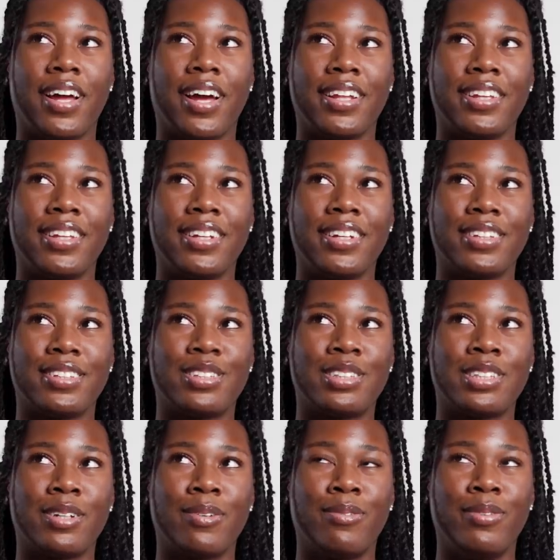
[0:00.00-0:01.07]
I think
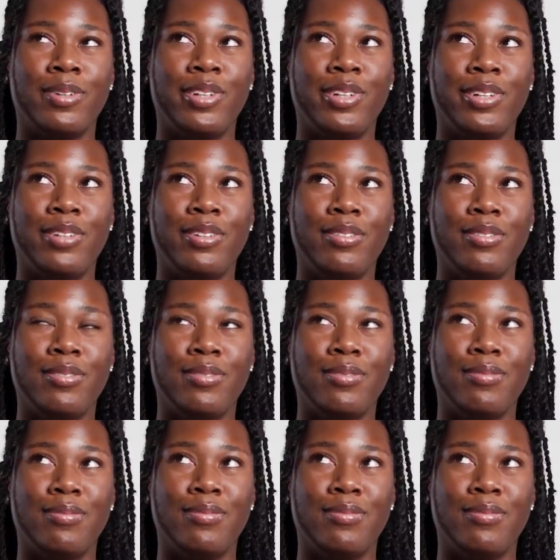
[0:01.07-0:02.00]
so, we